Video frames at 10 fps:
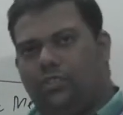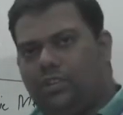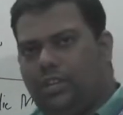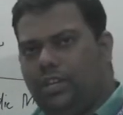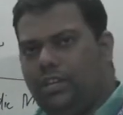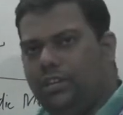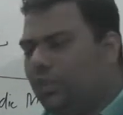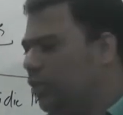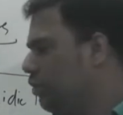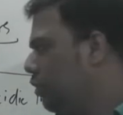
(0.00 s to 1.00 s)
Okay,
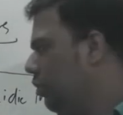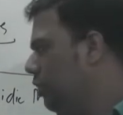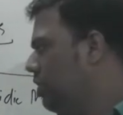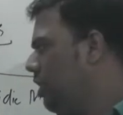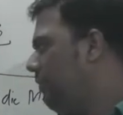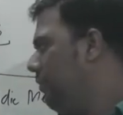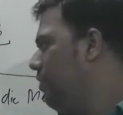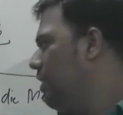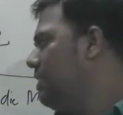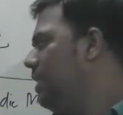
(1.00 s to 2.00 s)
so these are few
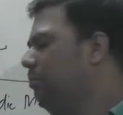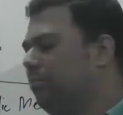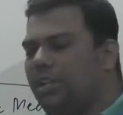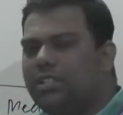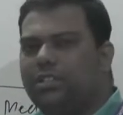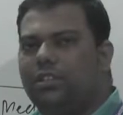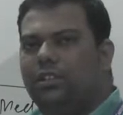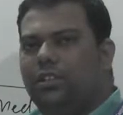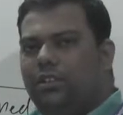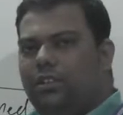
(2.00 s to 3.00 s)
examples.
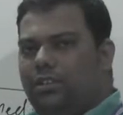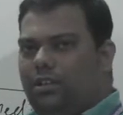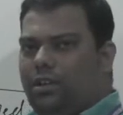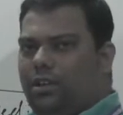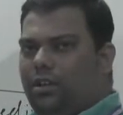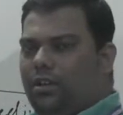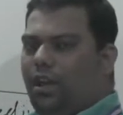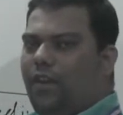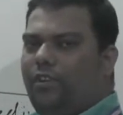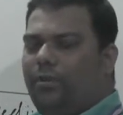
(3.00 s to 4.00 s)

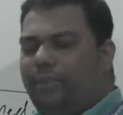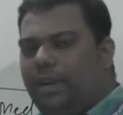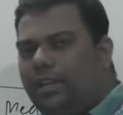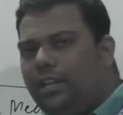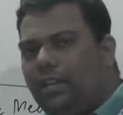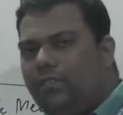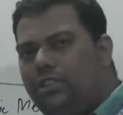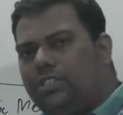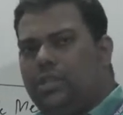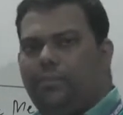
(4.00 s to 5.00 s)
I will make here
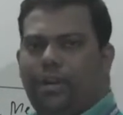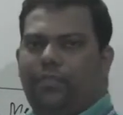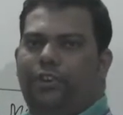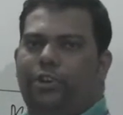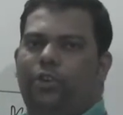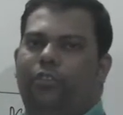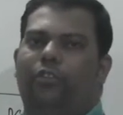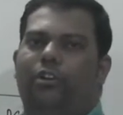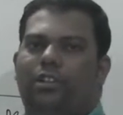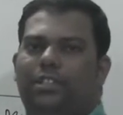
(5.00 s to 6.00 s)
one separate video
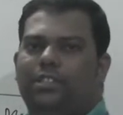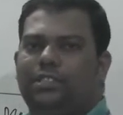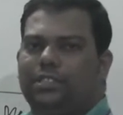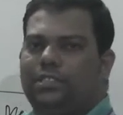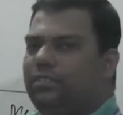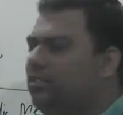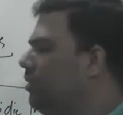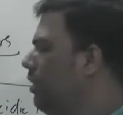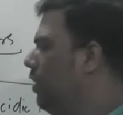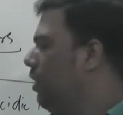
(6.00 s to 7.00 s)
for this,
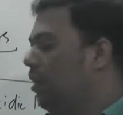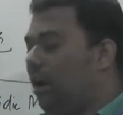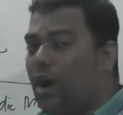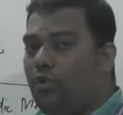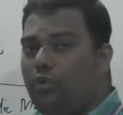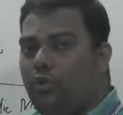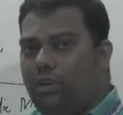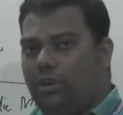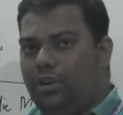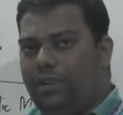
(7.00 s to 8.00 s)

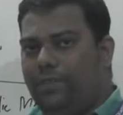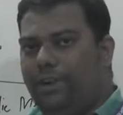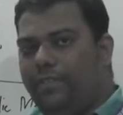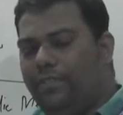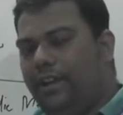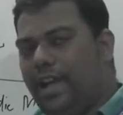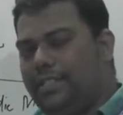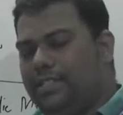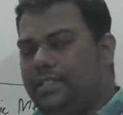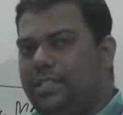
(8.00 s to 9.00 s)
how different
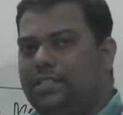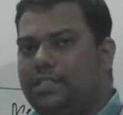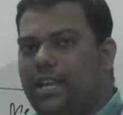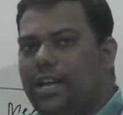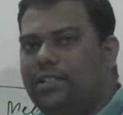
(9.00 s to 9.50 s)
acids, they are